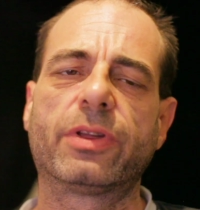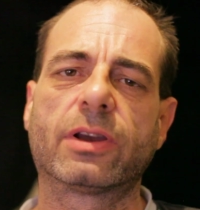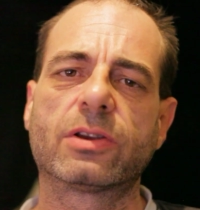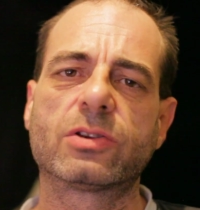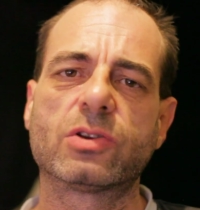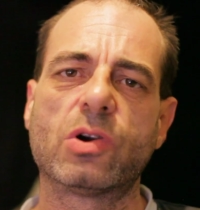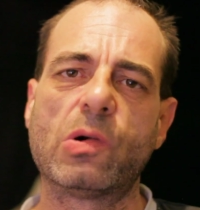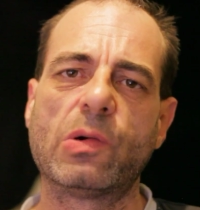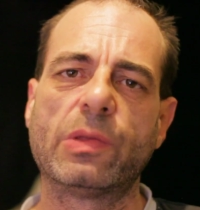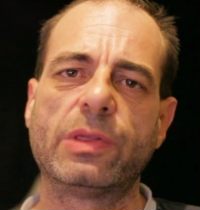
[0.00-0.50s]
I
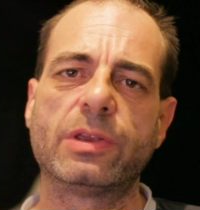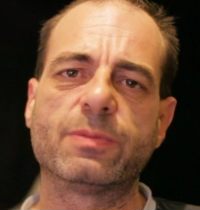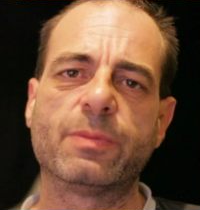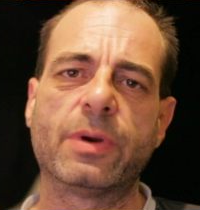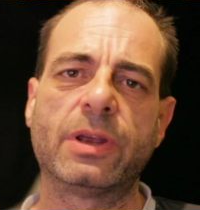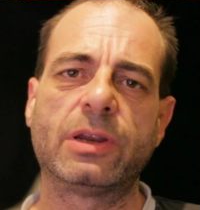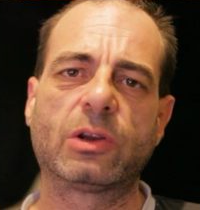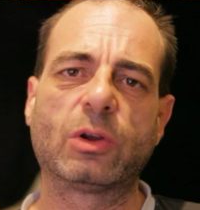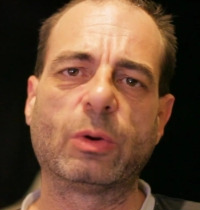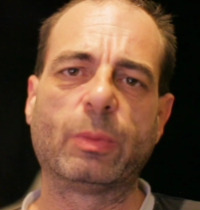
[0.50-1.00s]
saw on this
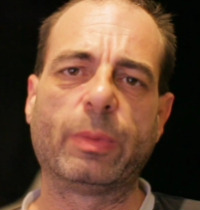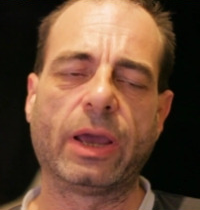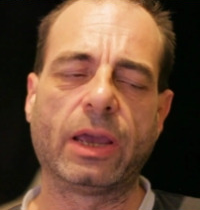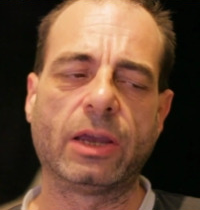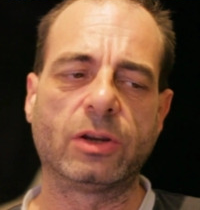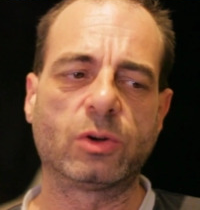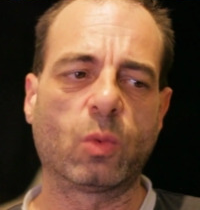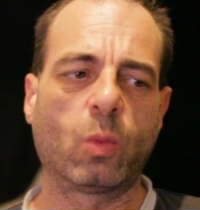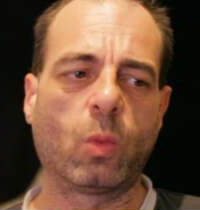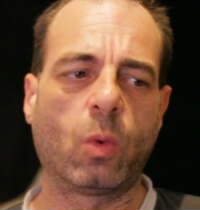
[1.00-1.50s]
medical
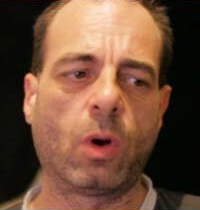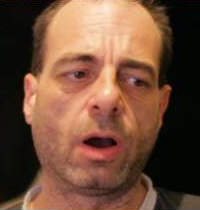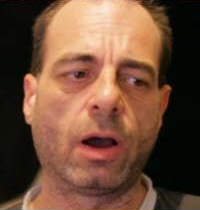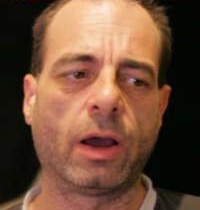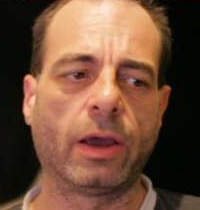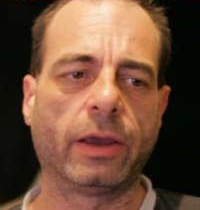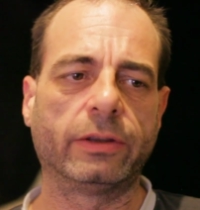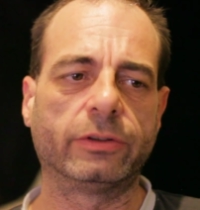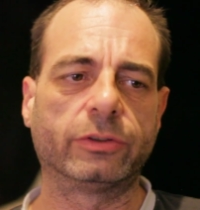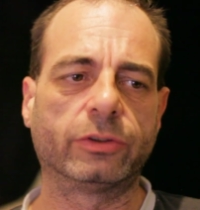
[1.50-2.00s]
page.
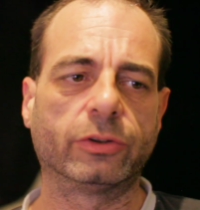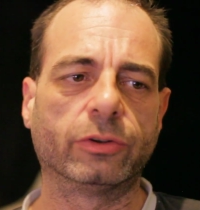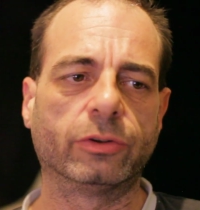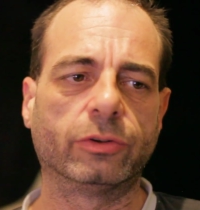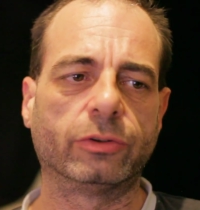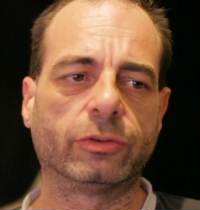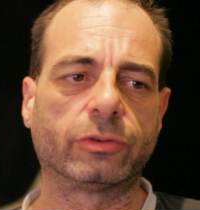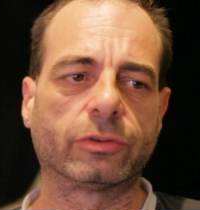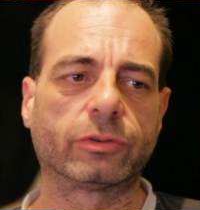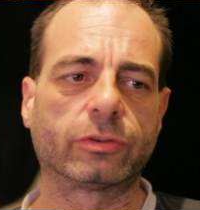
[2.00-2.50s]
Why
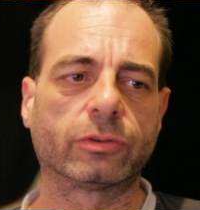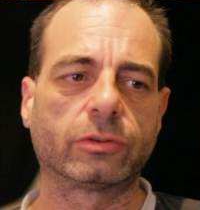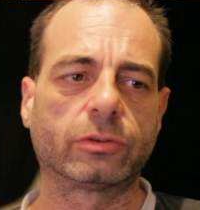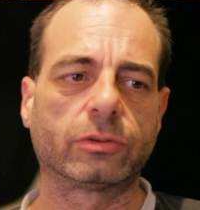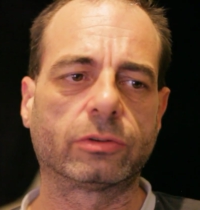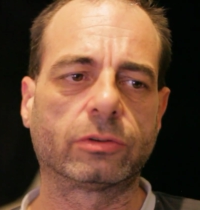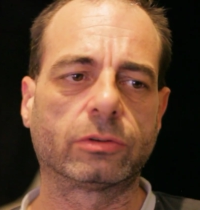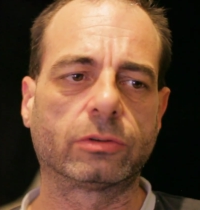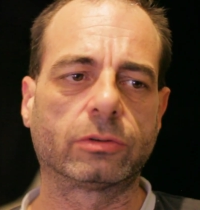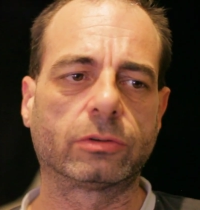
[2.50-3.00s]
does
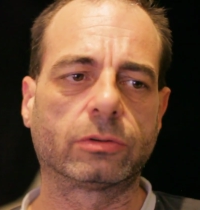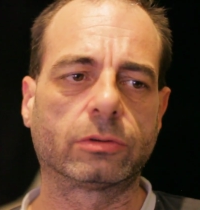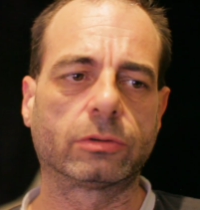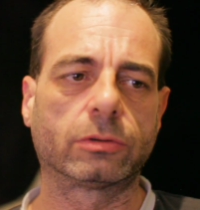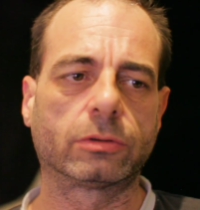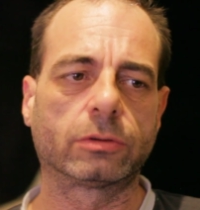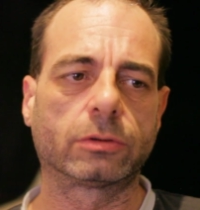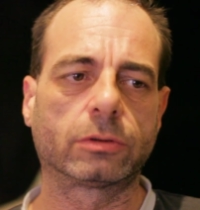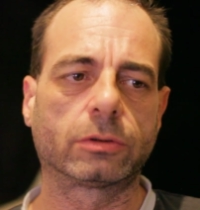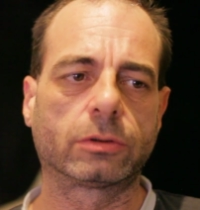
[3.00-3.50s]

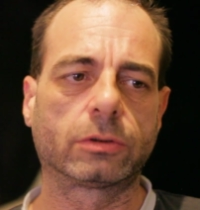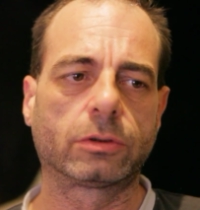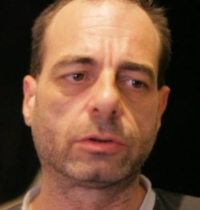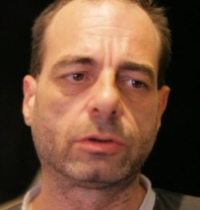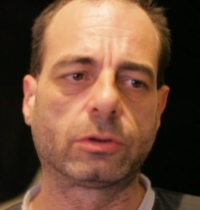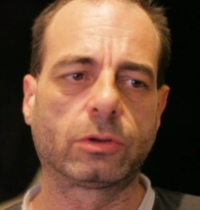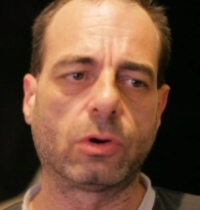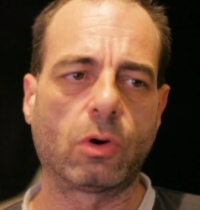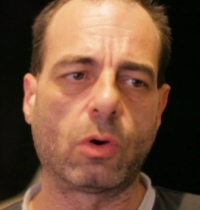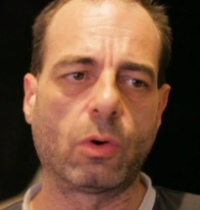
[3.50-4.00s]

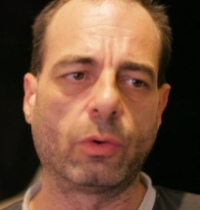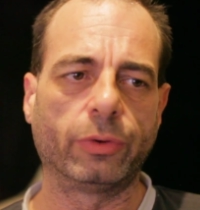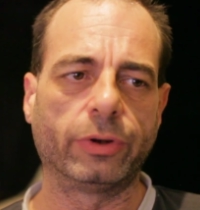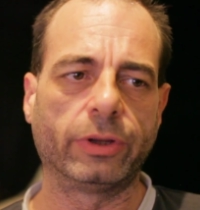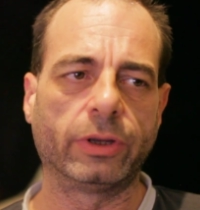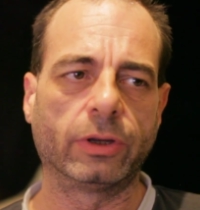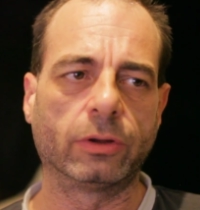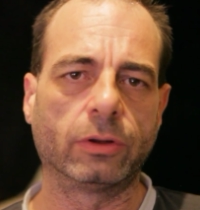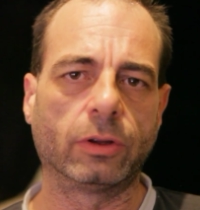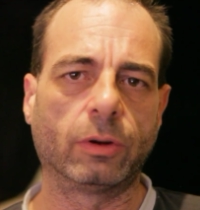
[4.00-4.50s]

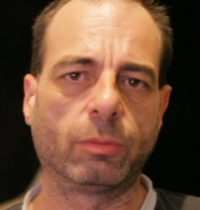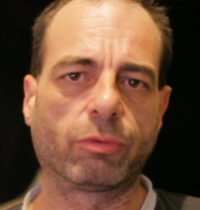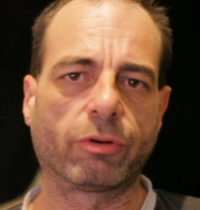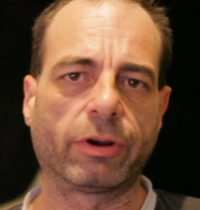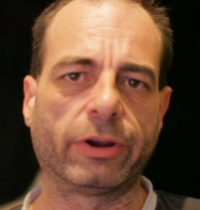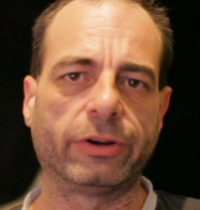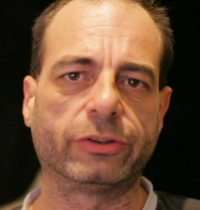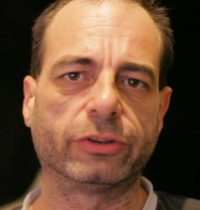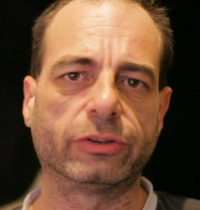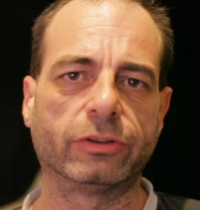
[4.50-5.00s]
corneal
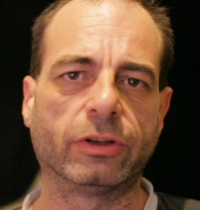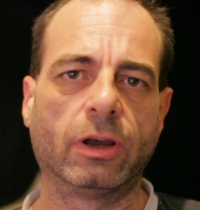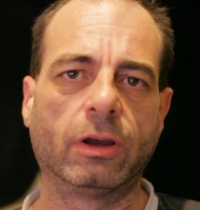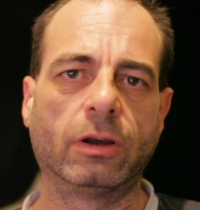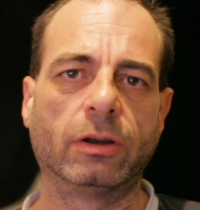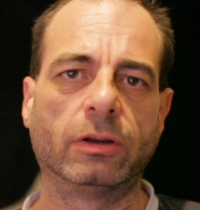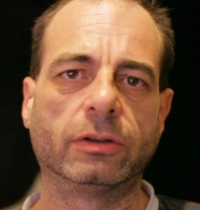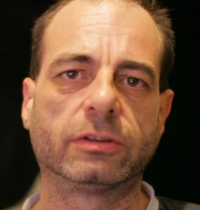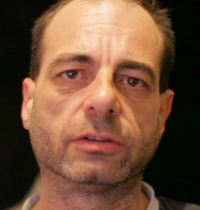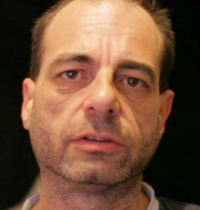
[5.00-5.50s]
abrasion
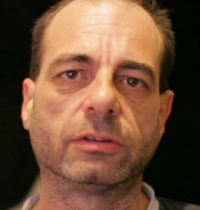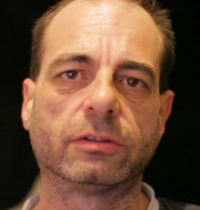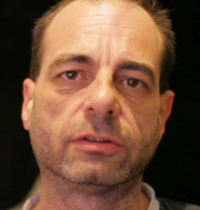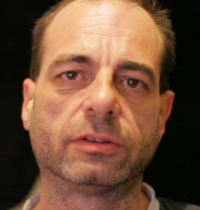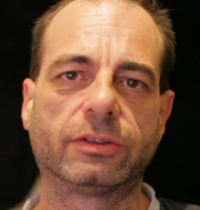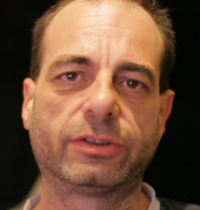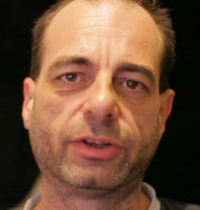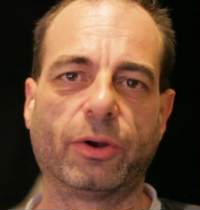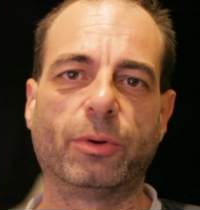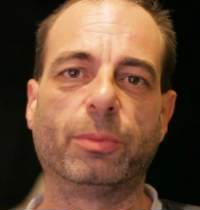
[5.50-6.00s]
hurt
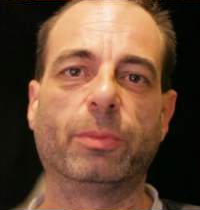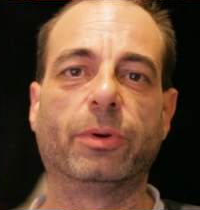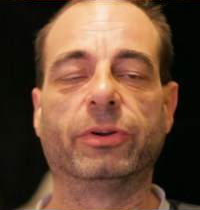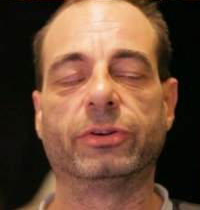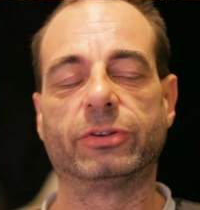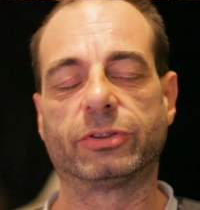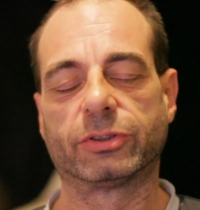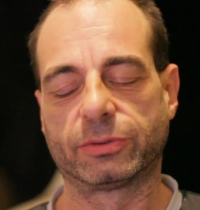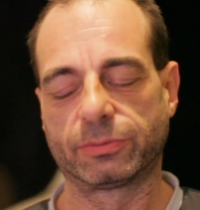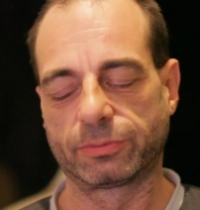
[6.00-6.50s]
so
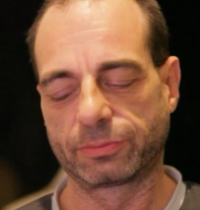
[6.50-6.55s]
much?